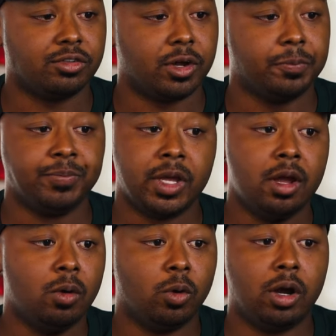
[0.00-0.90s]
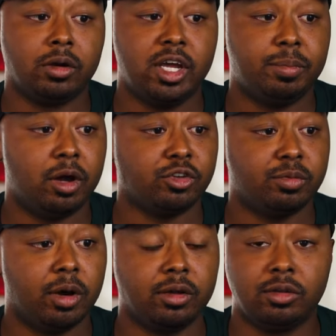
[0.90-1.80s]
So we're gonna keep on
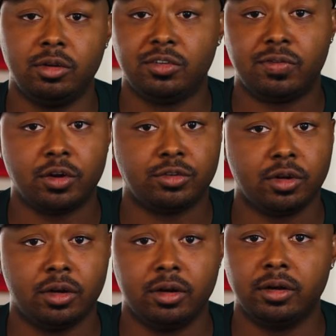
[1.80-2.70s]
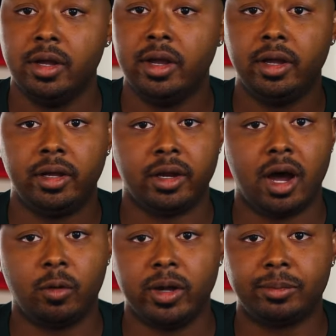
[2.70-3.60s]
smoking through this first third, get
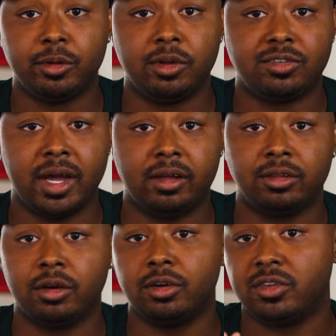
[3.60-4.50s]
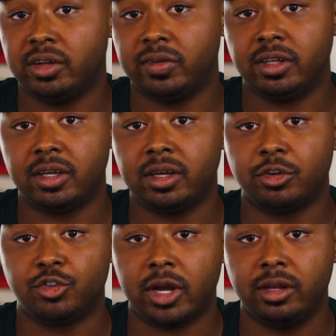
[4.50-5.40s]
all the way up through this second third, see if anything
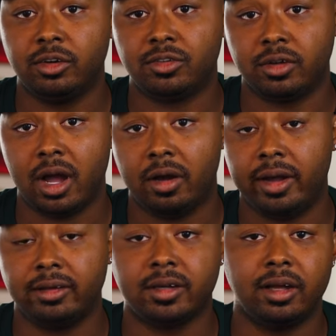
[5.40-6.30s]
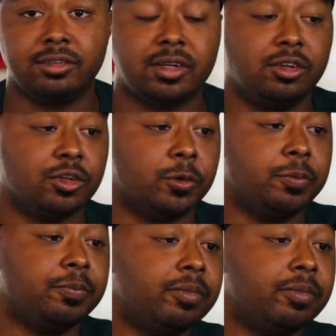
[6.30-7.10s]
else changes. So y'all hang tight and stay tuned.